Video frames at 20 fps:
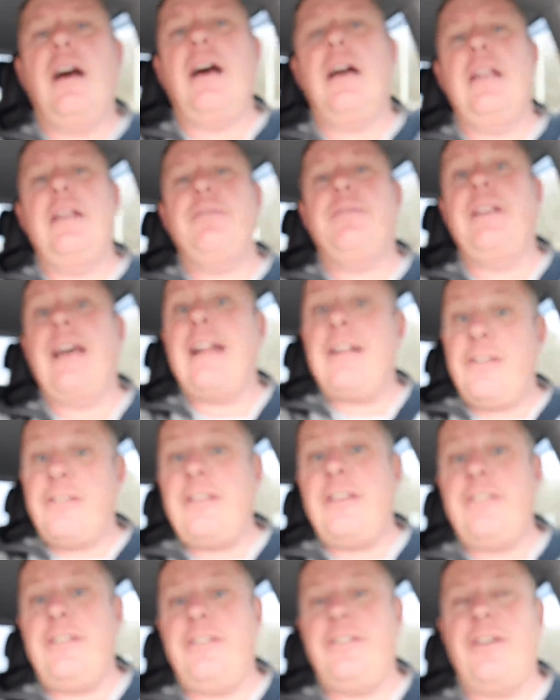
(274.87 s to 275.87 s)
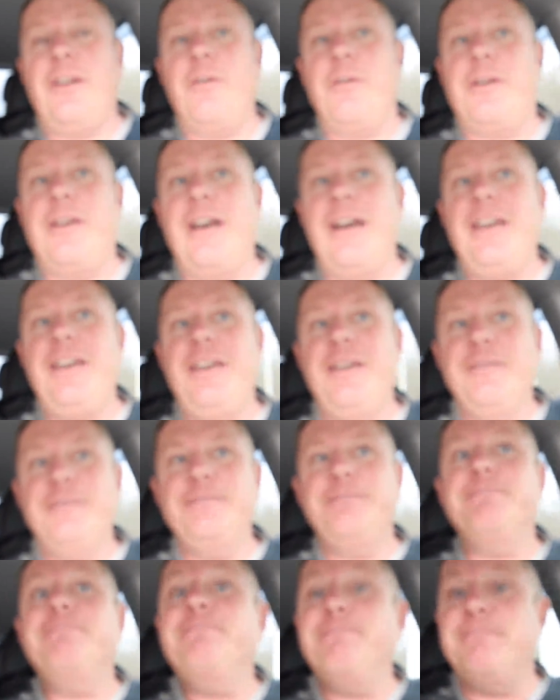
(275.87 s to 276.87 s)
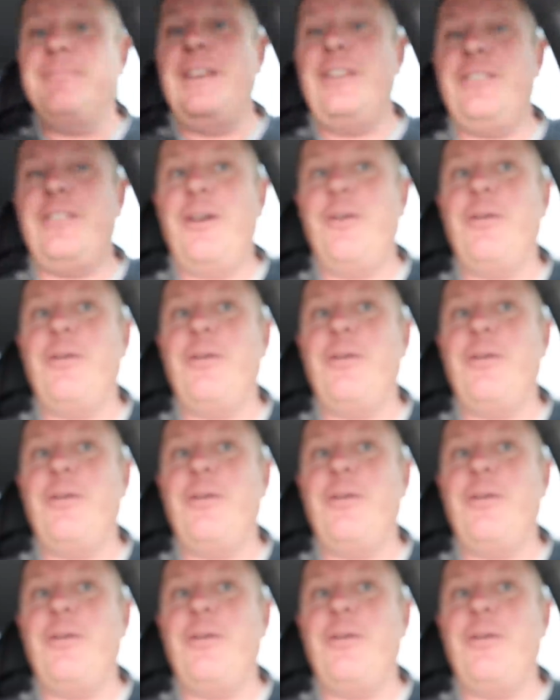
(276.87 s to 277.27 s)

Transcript: And if nan says it's okay, it's